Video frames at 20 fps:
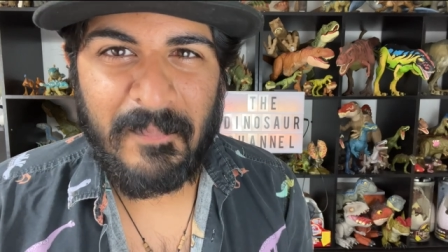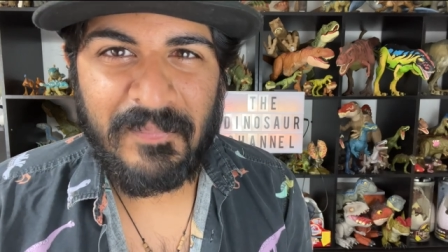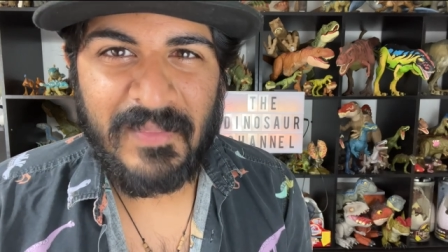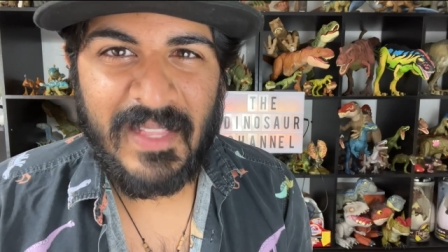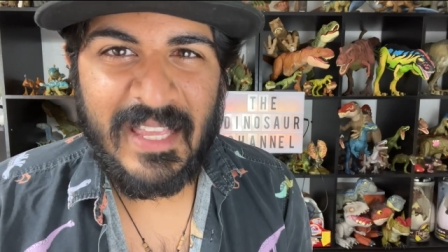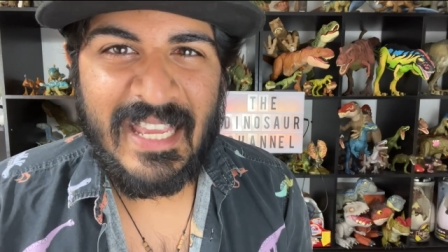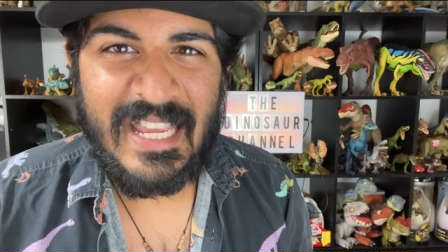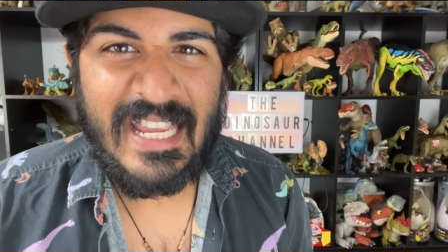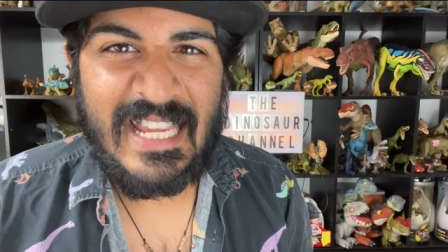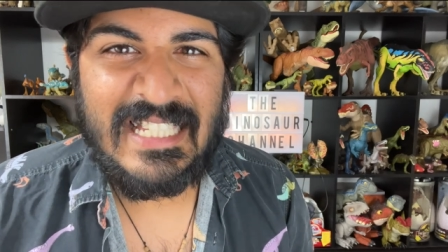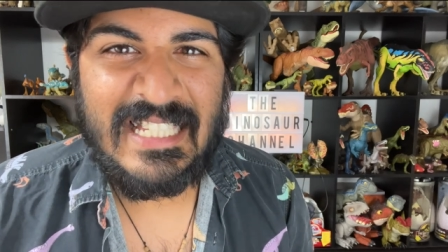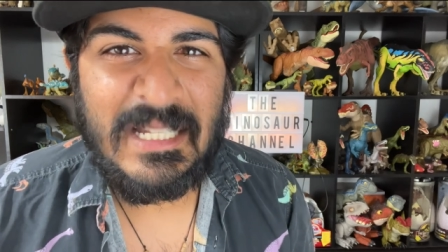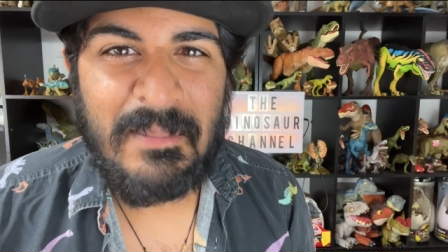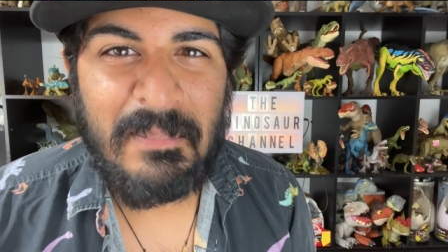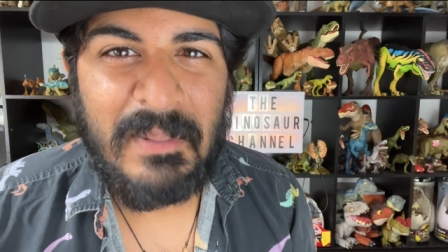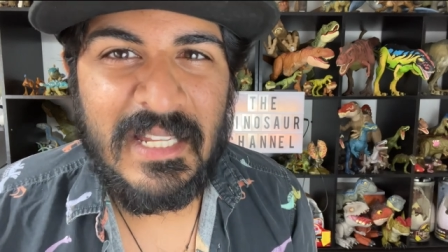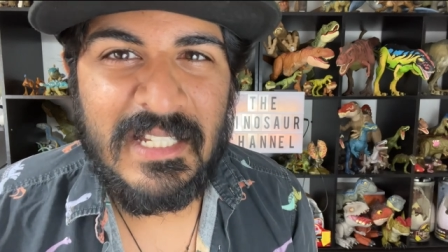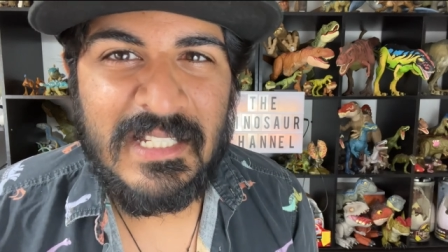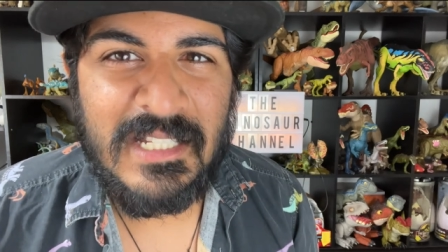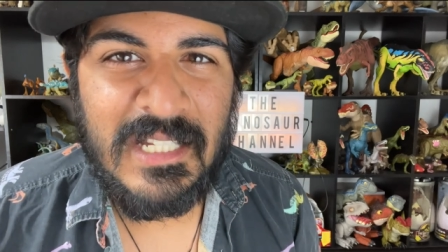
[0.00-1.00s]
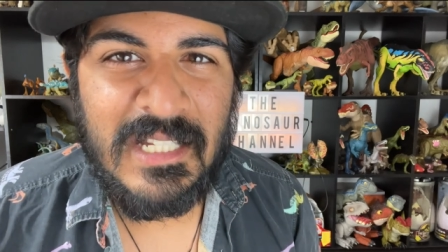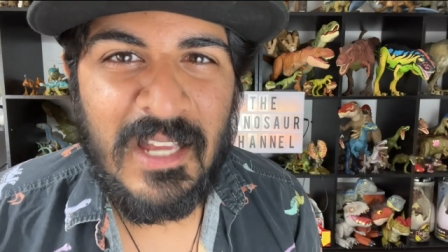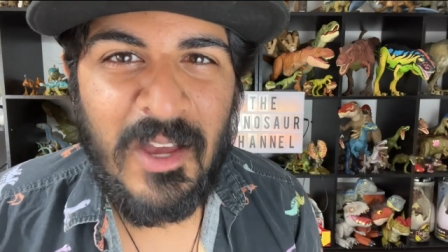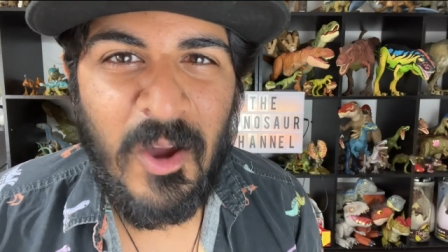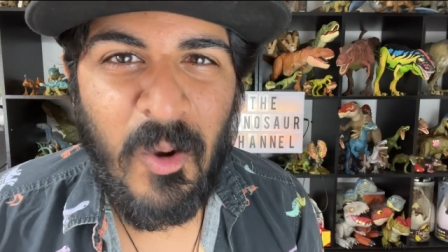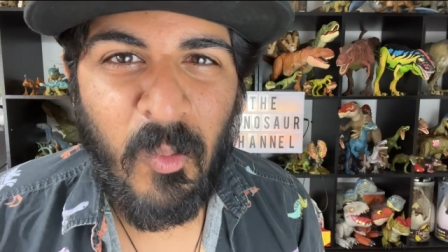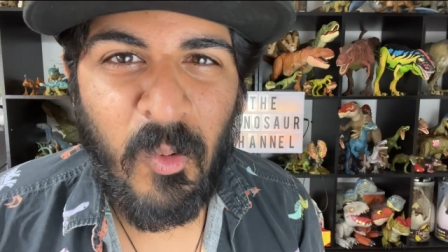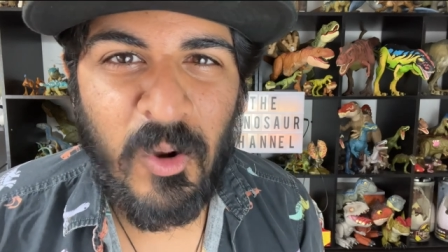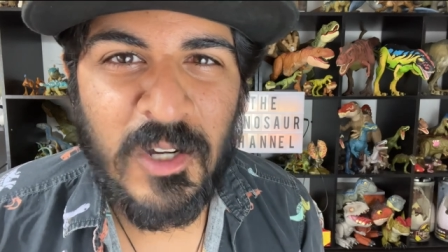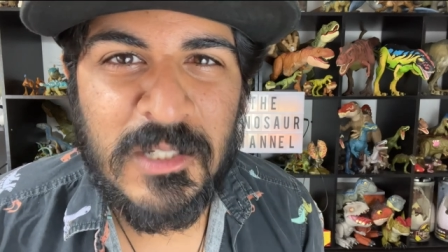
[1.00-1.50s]
Easy
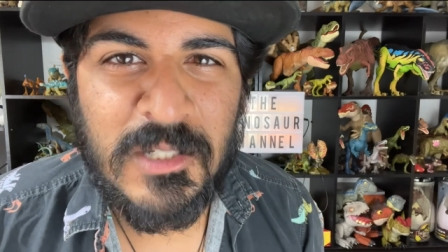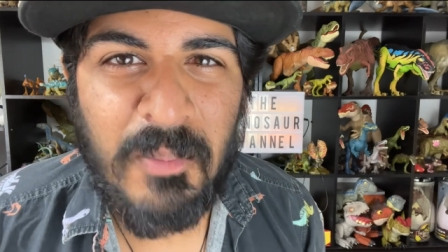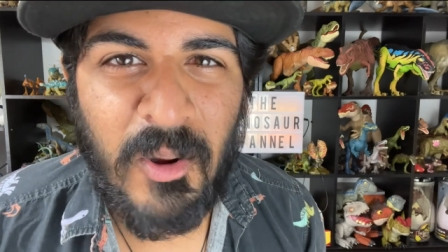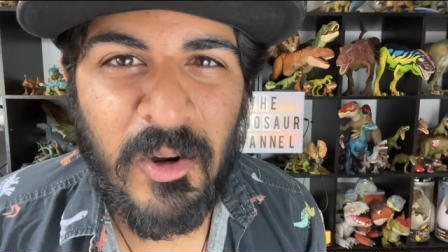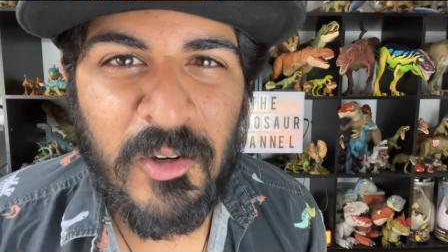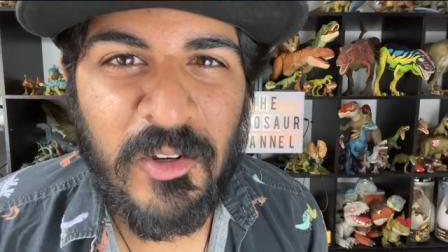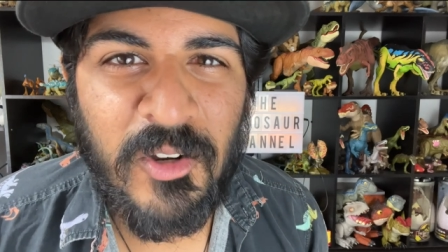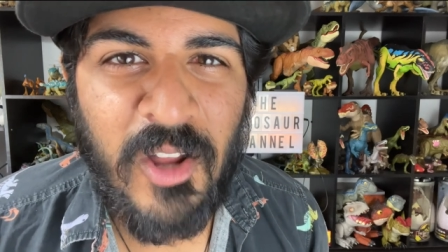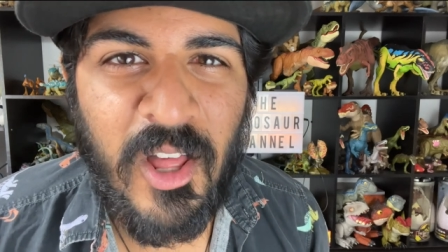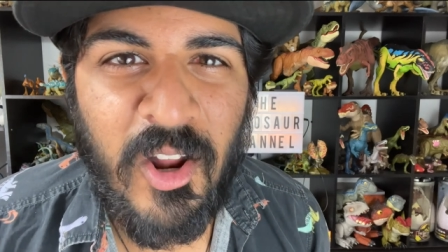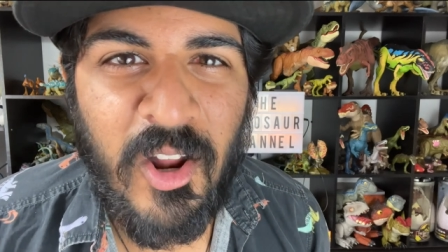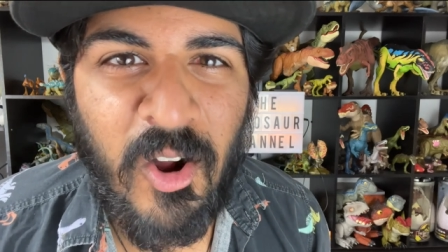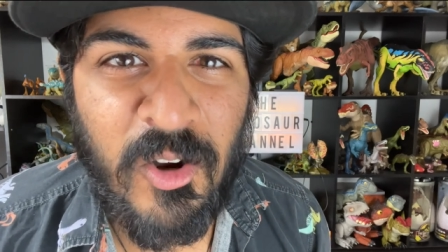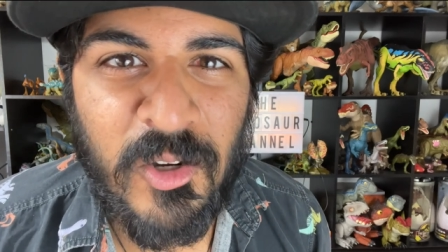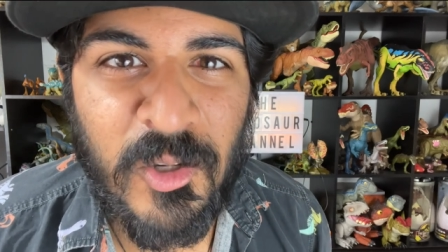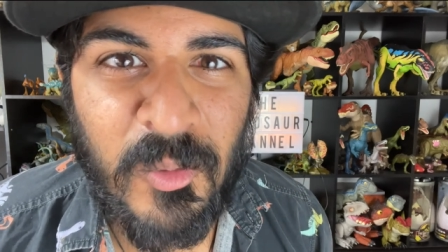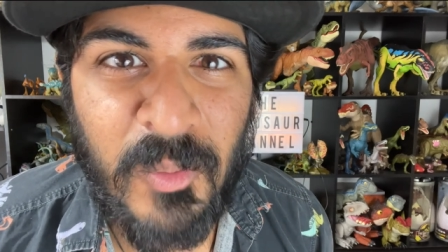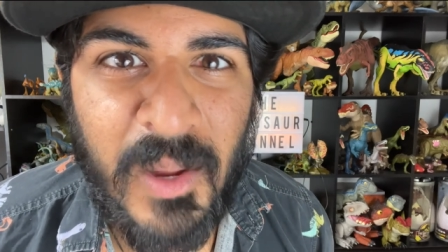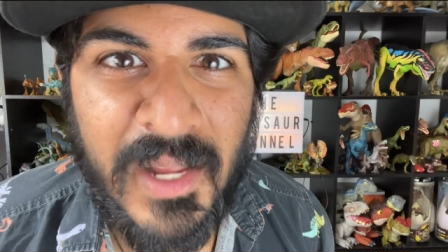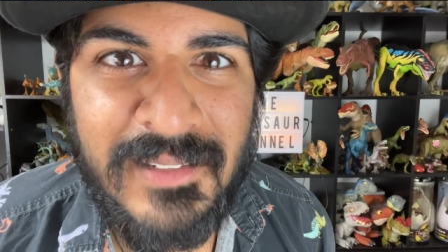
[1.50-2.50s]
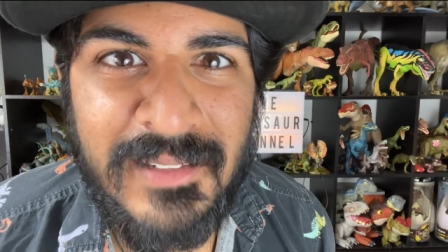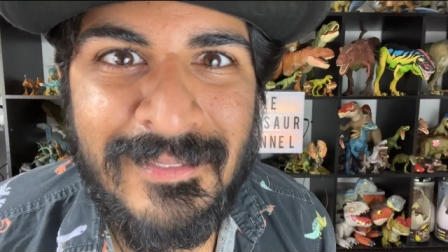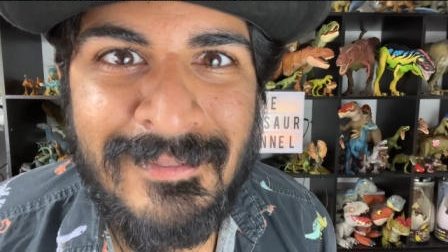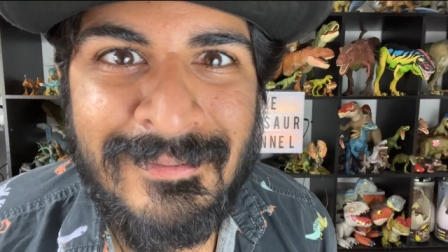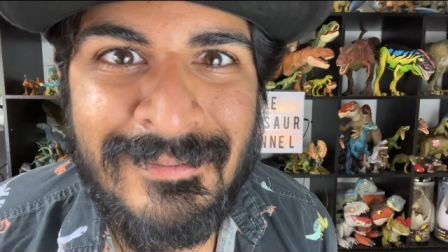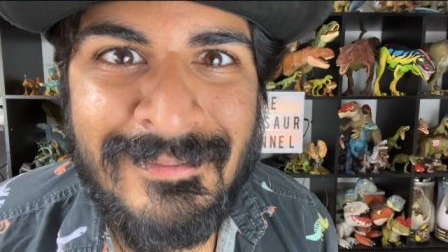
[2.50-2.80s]
peasy, work smarter, not harder, right?